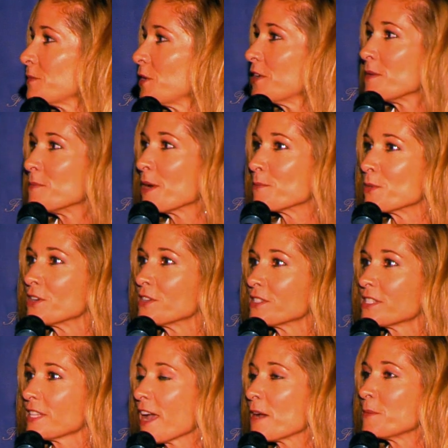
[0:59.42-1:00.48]
Community
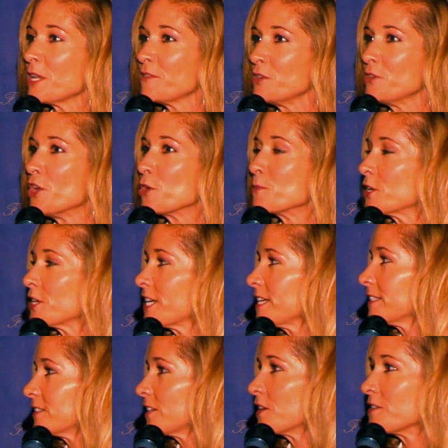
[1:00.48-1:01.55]
members. How many of you know
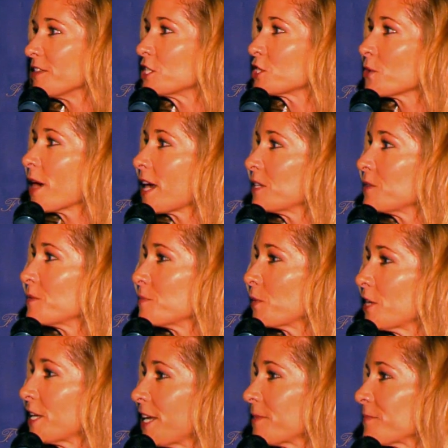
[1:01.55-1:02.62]
Bernie or have interacted with
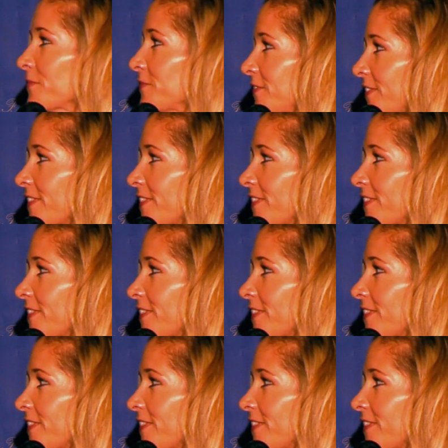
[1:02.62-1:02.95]
Bernie? Okay.